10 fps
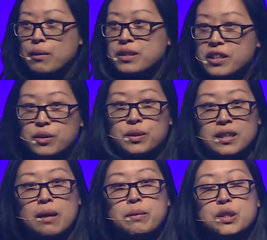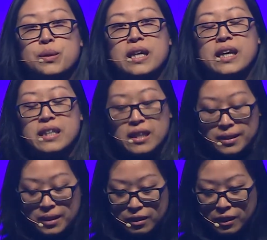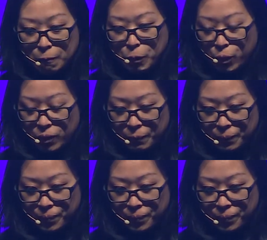session was coming to an end, and I said to him, look,